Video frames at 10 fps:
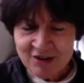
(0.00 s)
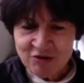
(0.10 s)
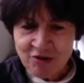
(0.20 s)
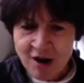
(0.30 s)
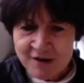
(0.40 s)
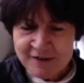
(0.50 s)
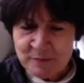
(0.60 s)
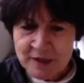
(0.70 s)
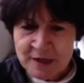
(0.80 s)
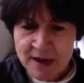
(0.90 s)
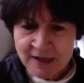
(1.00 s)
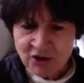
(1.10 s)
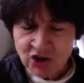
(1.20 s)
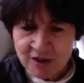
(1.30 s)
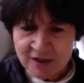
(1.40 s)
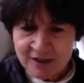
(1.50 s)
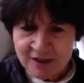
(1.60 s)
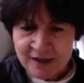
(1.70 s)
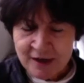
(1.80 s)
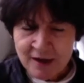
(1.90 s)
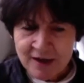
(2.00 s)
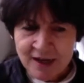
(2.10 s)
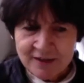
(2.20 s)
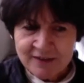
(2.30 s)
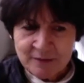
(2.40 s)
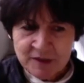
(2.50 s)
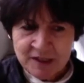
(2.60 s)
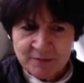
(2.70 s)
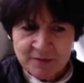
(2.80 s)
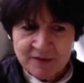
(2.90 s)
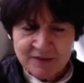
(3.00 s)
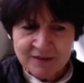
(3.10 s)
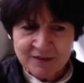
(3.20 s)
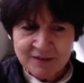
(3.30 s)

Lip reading: grasp and imagine. And sometimes